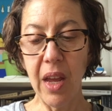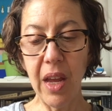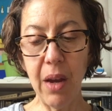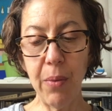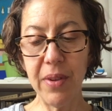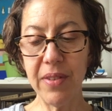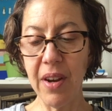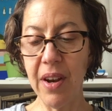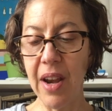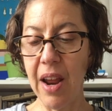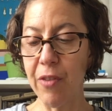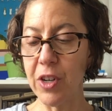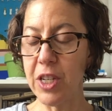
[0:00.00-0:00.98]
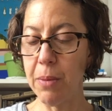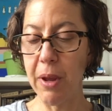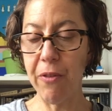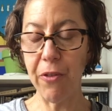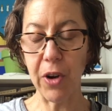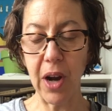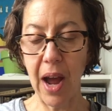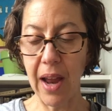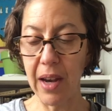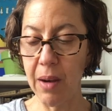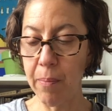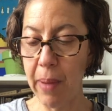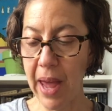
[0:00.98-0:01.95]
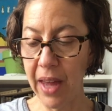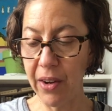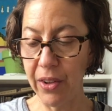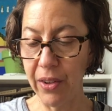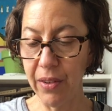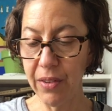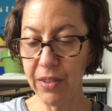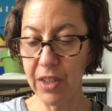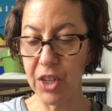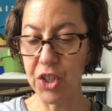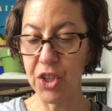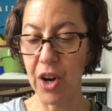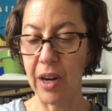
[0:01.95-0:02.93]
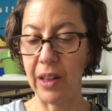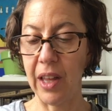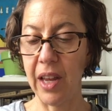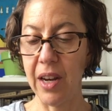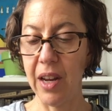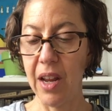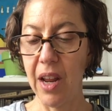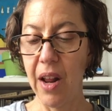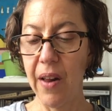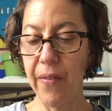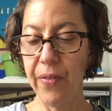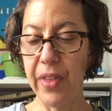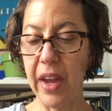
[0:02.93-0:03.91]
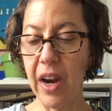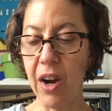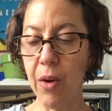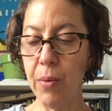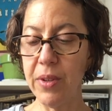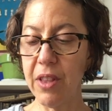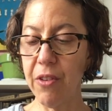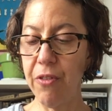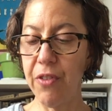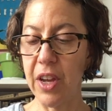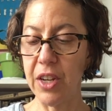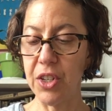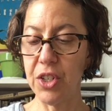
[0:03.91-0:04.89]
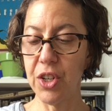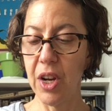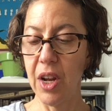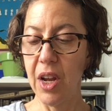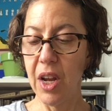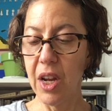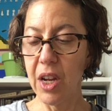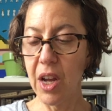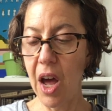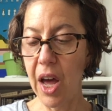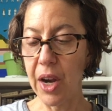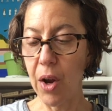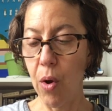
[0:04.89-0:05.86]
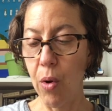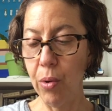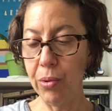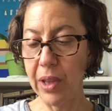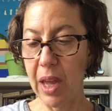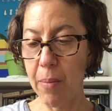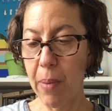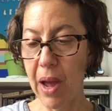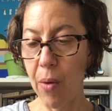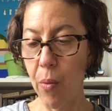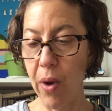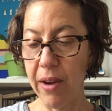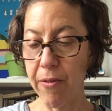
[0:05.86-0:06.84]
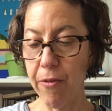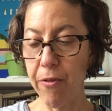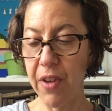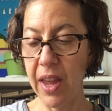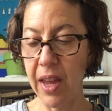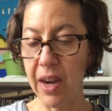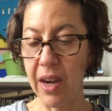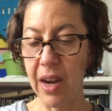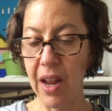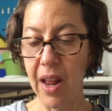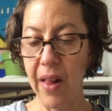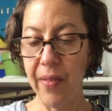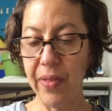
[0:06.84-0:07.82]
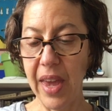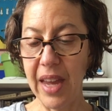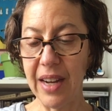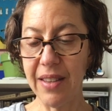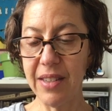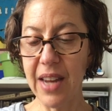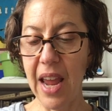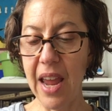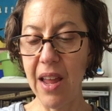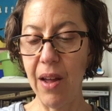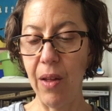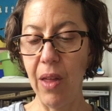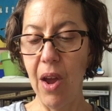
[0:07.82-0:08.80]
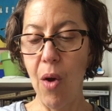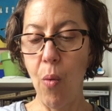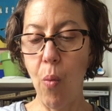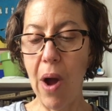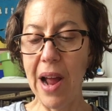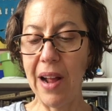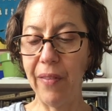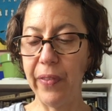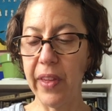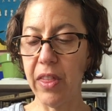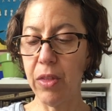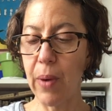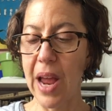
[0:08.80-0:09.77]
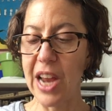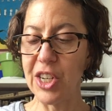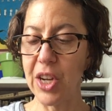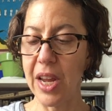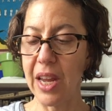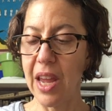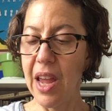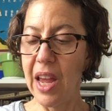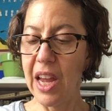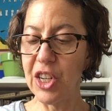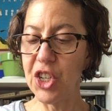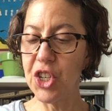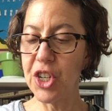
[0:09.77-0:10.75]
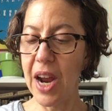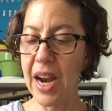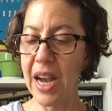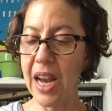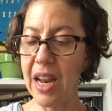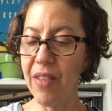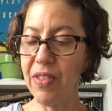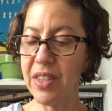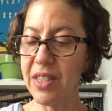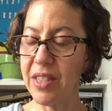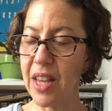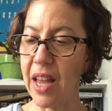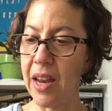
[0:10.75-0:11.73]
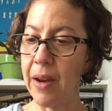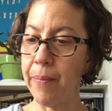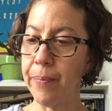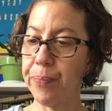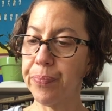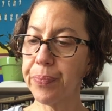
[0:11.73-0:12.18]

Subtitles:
It was a never-to-be-forgotten battle, said Charlotte. There was the fish, caught only by one fin, and its tail wildly thrashing and shining in the sun.